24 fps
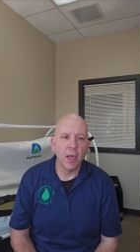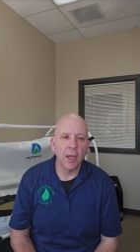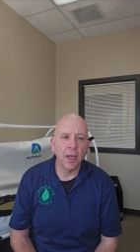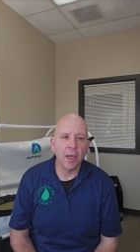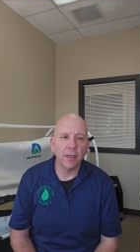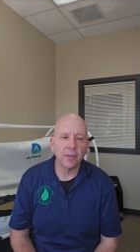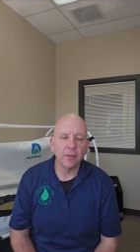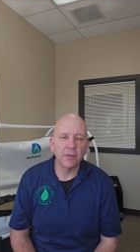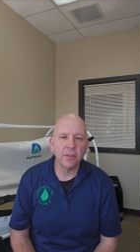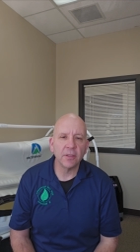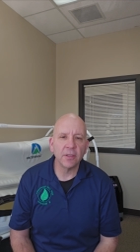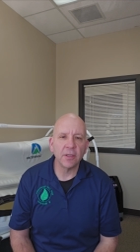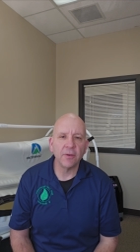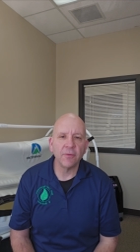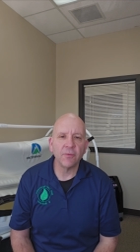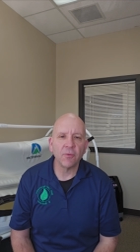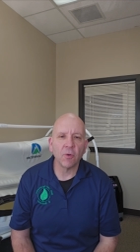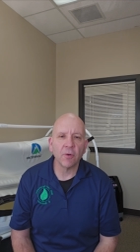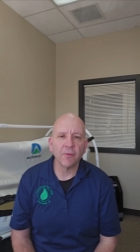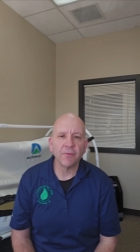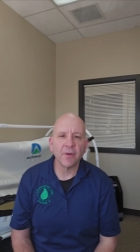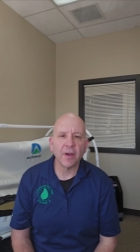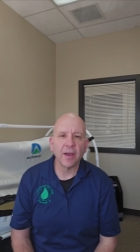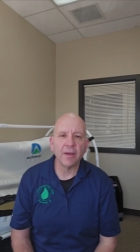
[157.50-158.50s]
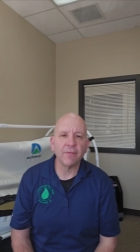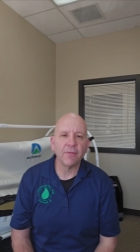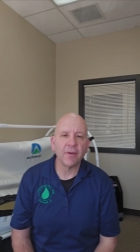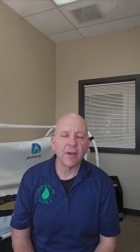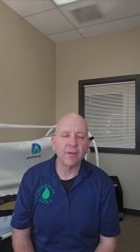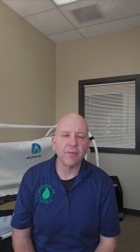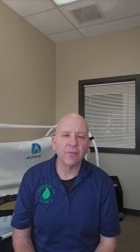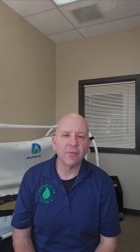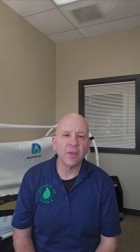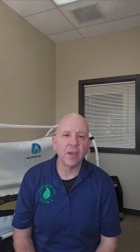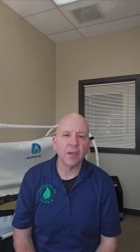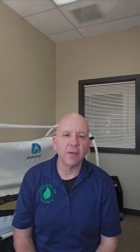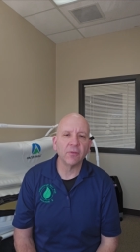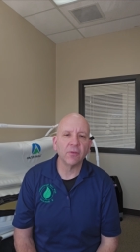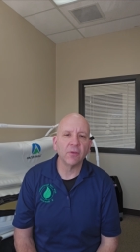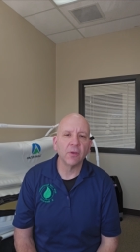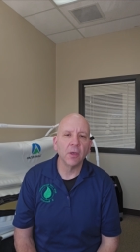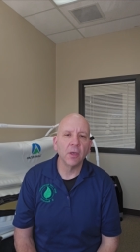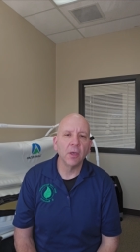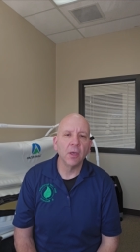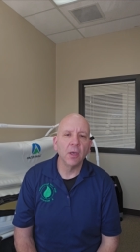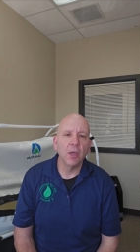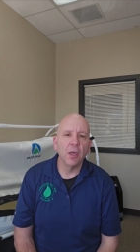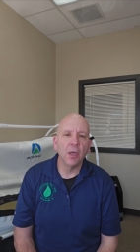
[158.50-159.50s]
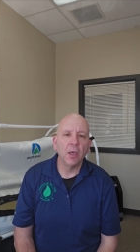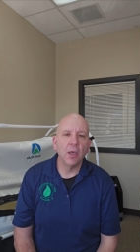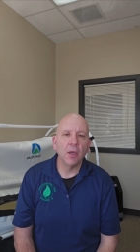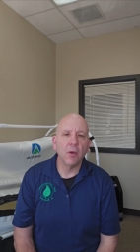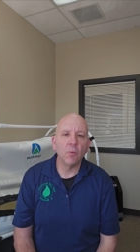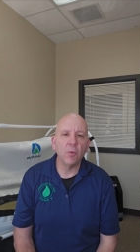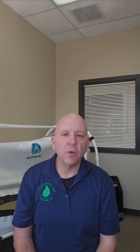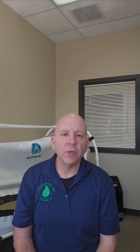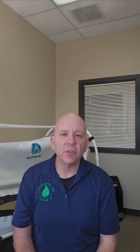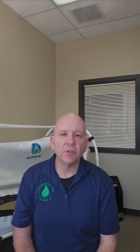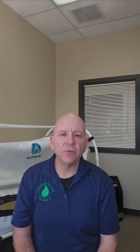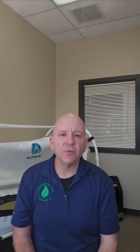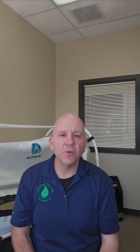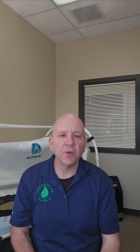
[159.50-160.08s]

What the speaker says: at C4556, which